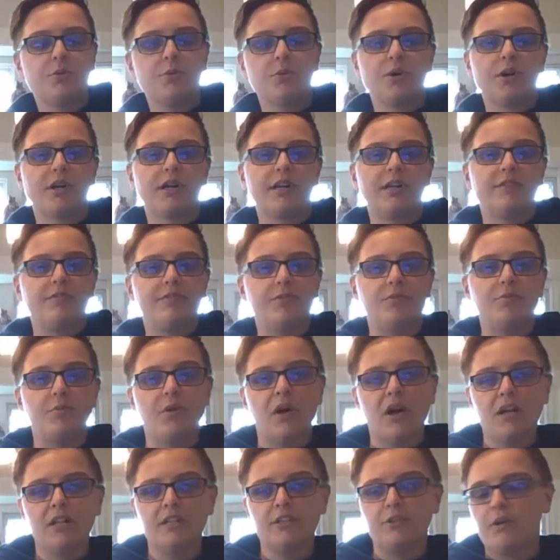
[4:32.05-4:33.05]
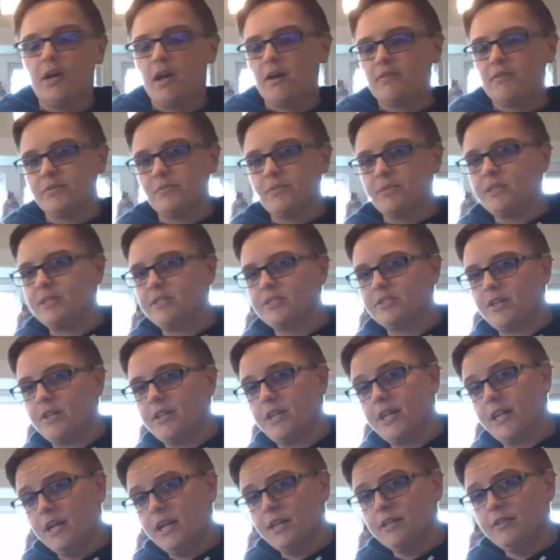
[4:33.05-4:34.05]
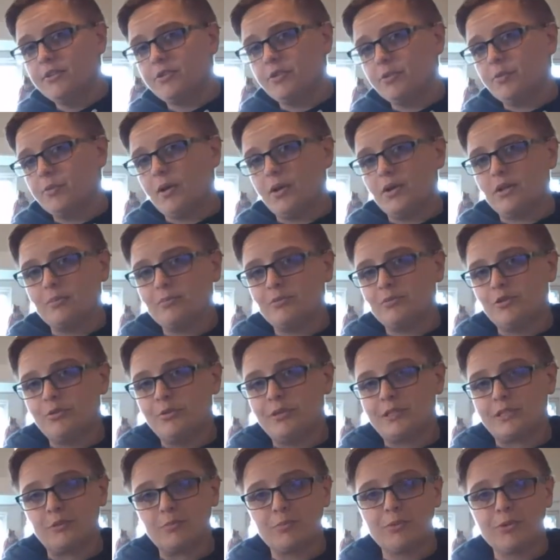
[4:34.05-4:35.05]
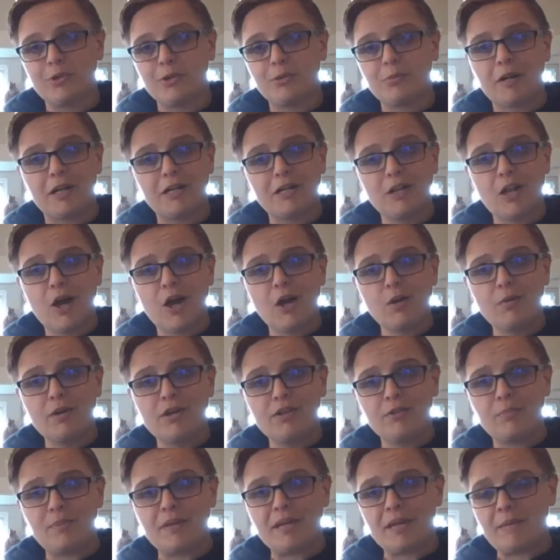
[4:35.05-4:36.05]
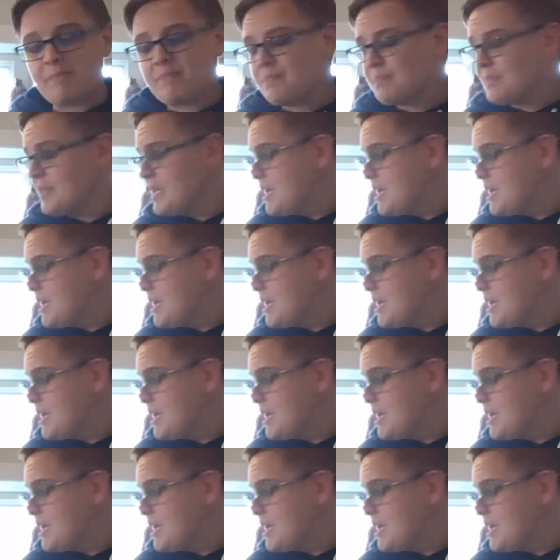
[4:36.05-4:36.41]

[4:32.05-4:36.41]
Or if you want and you have some things on hand, you're welcome to explore right along with me.